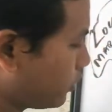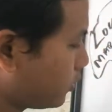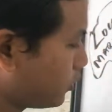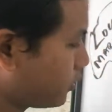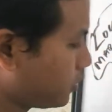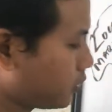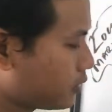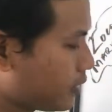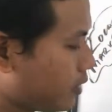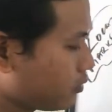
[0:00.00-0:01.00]
which is
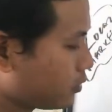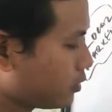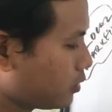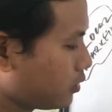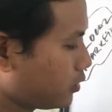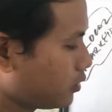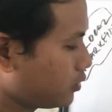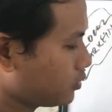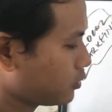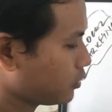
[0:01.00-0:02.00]
6,000.
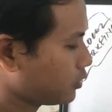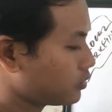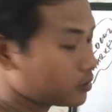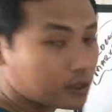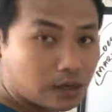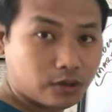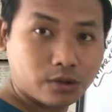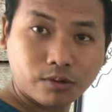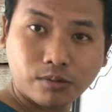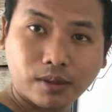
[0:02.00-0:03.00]
So this is how
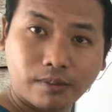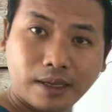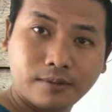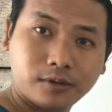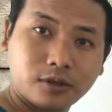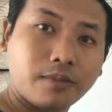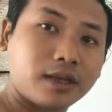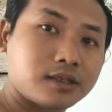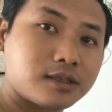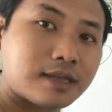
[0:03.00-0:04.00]
you will be able to
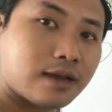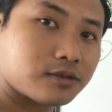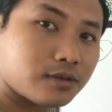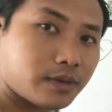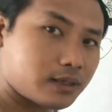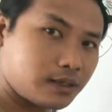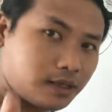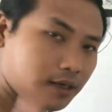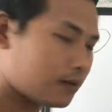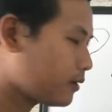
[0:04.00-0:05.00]
make 6,000. But
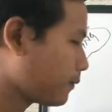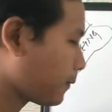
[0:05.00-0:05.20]
here,